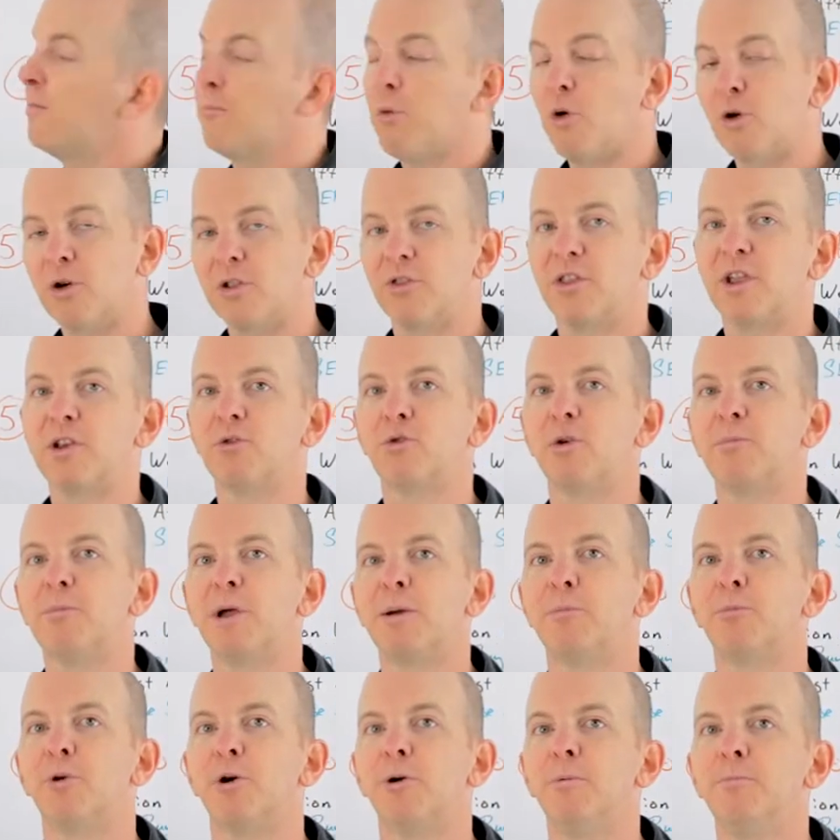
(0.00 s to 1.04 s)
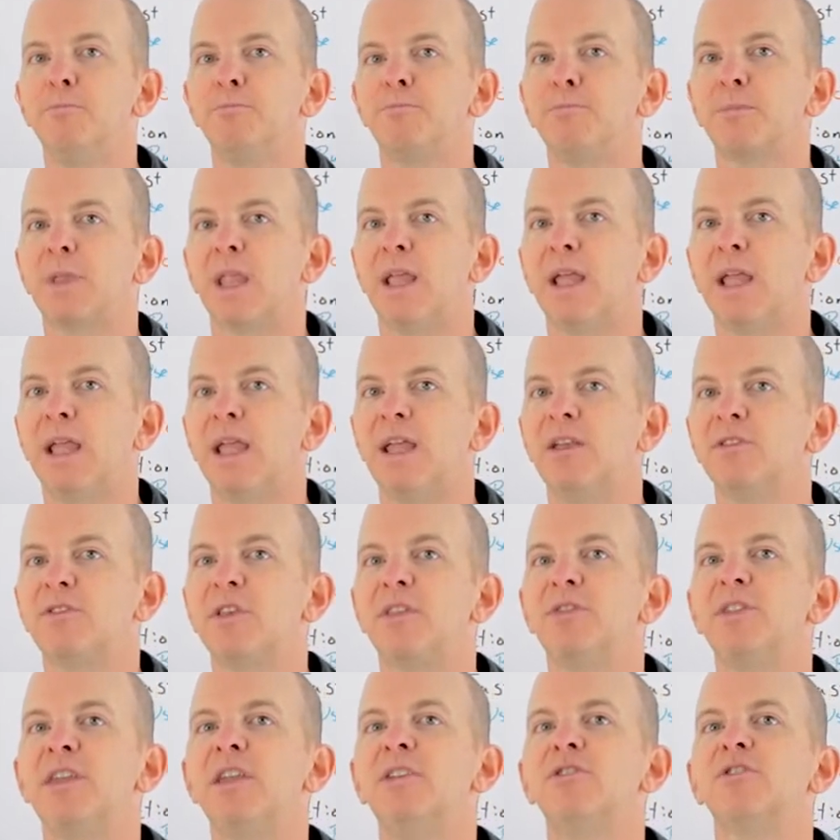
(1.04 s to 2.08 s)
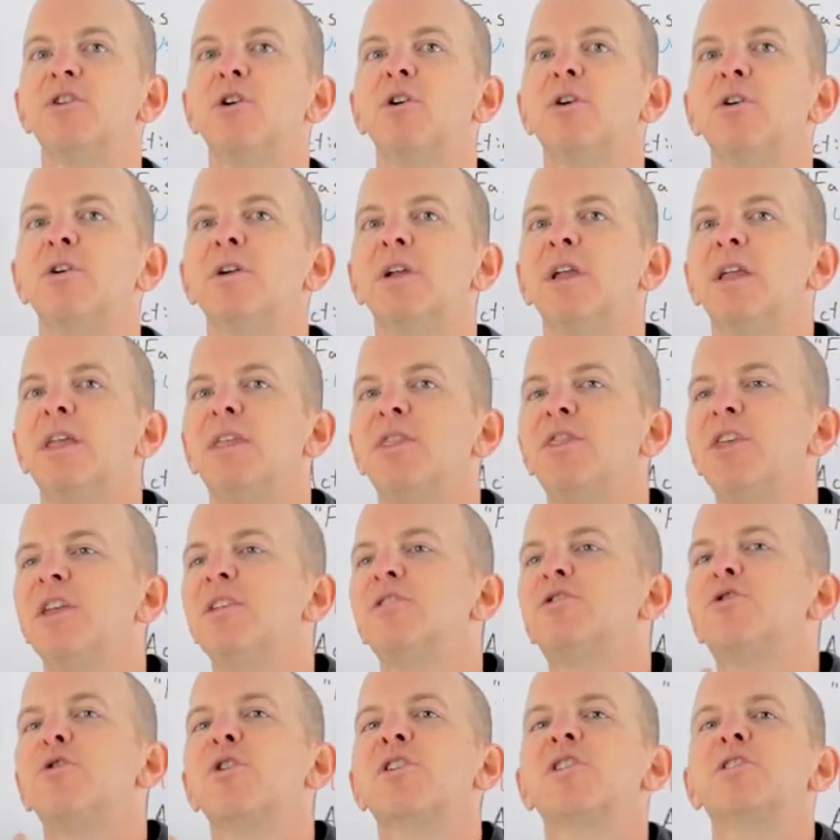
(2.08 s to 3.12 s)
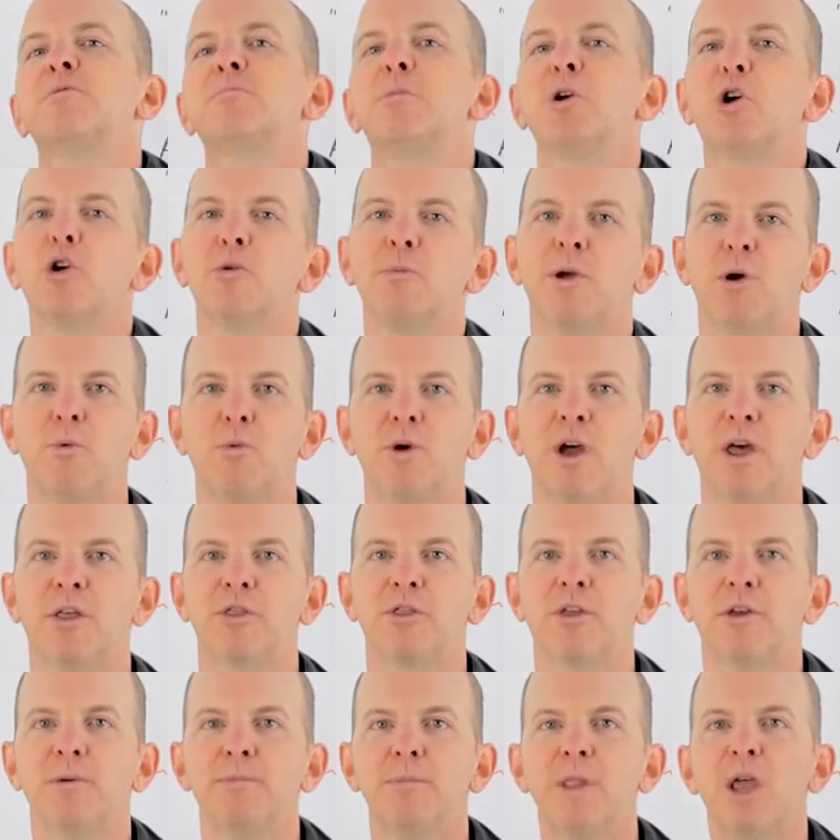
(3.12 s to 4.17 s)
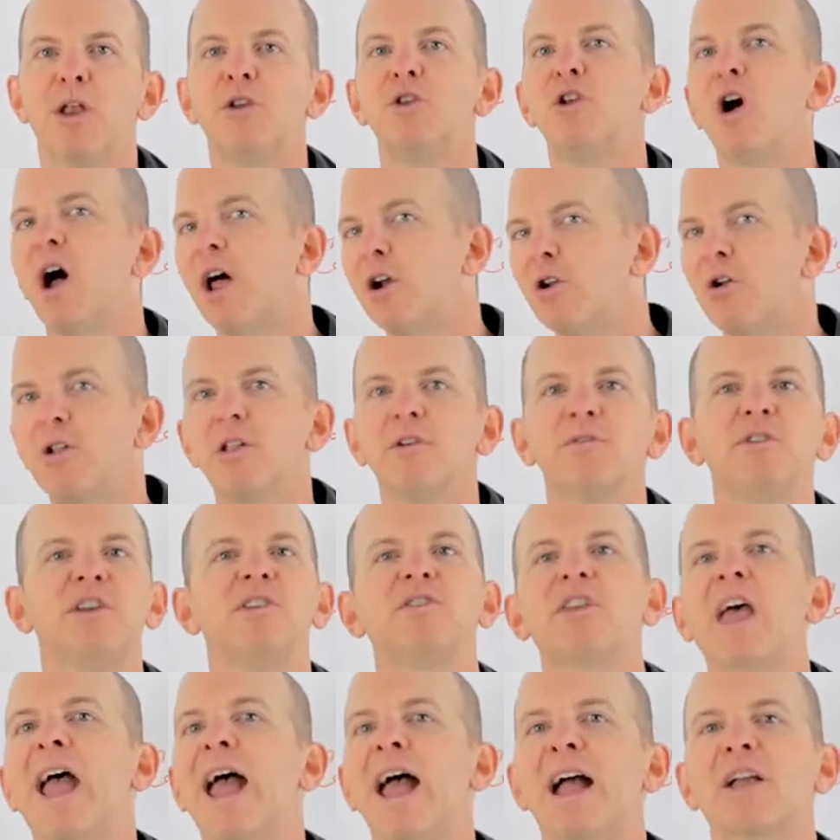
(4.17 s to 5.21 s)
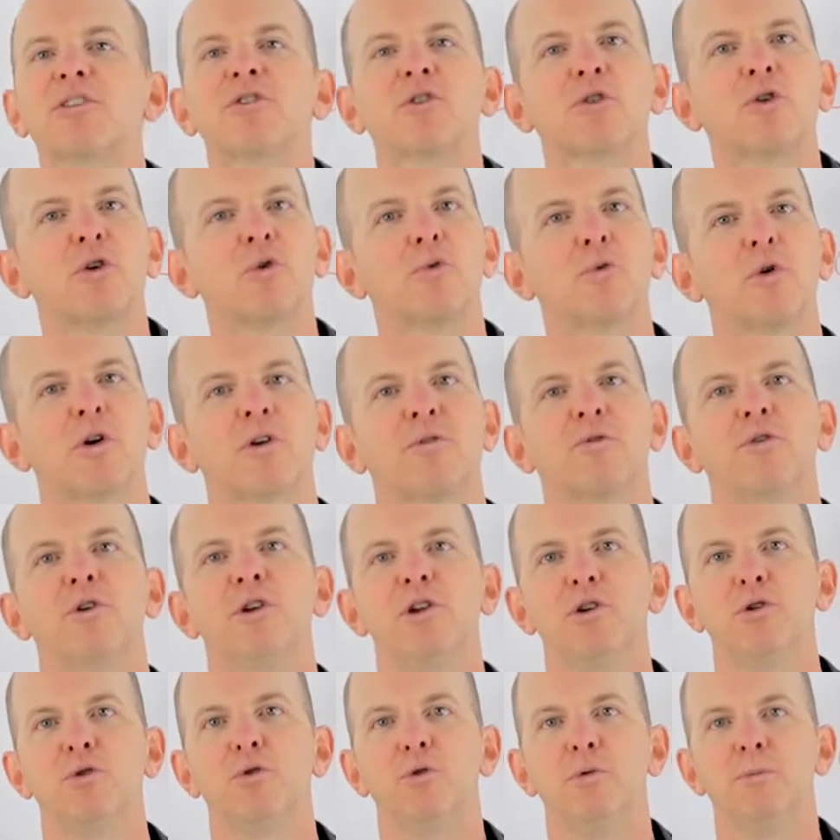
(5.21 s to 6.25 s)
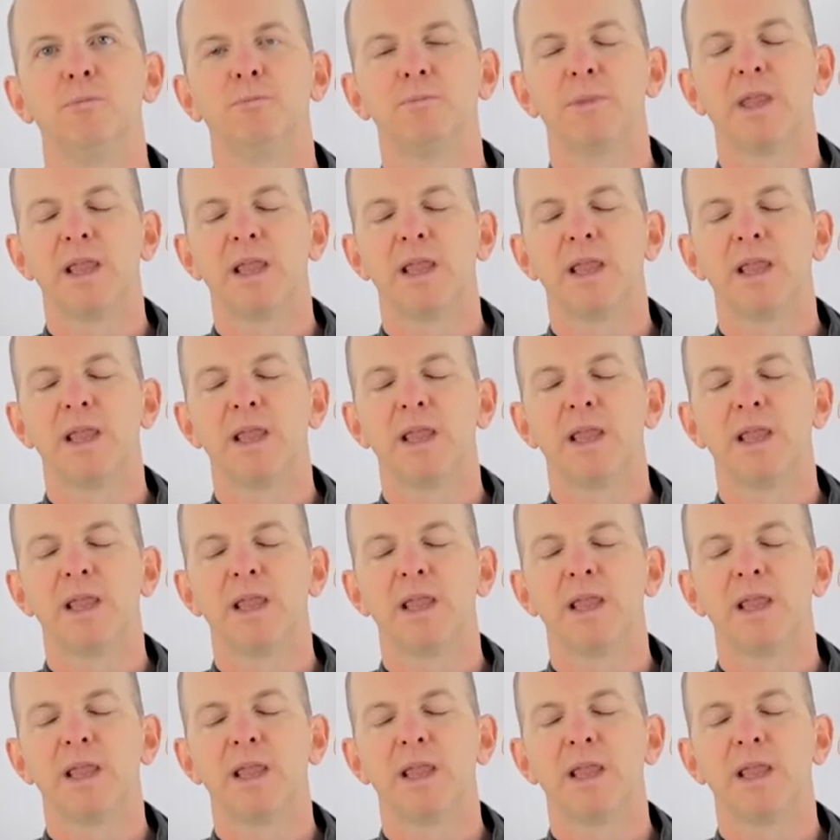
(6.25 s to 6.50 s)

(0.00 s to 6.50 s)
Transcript: important thing to remember is that these are things to experiment with. Not all of these hacks are going to work for you.